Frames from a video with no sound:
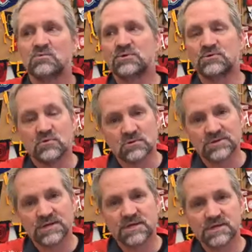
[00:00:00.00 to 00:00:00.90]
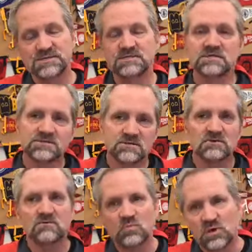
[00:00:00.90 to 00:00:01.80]
with your older kids, and
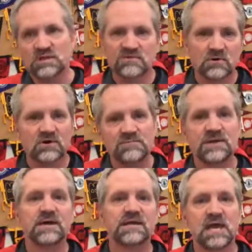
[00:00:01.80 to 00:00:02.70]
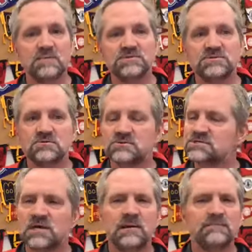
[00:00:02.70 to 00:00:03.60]
so, well, they've already been on campus tours.
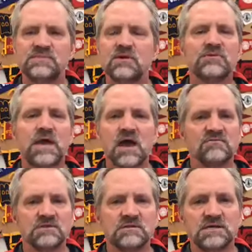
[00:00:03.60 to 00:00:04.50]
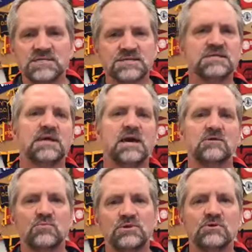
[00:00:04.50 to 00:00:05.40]
No, they haven't. It doesn't
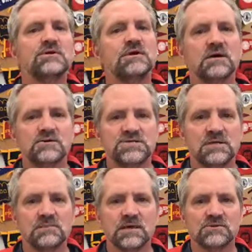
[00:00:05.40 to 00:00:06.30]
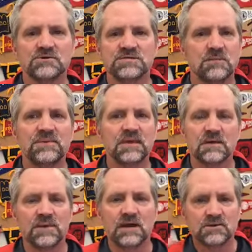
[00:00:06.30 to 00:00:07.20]
count when you're a younger sibling. There's something
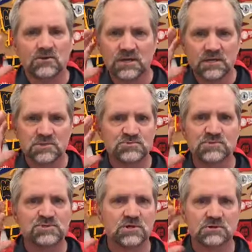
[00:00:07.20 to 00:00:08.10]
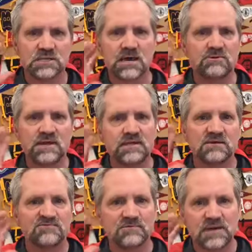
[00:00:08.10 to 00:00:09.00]
about your ears which don't allow any
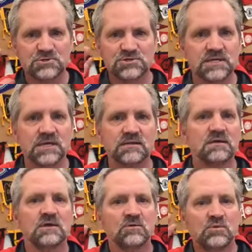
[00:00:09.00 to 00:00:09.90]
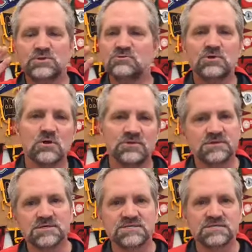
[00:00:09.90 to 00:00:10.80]
information in when you know that
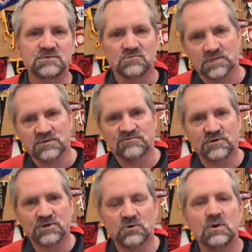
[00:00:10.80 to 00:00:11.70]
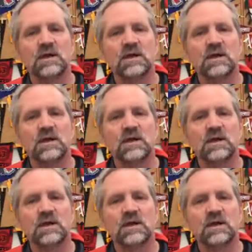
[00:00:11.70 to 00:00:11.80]
this isn't really for you.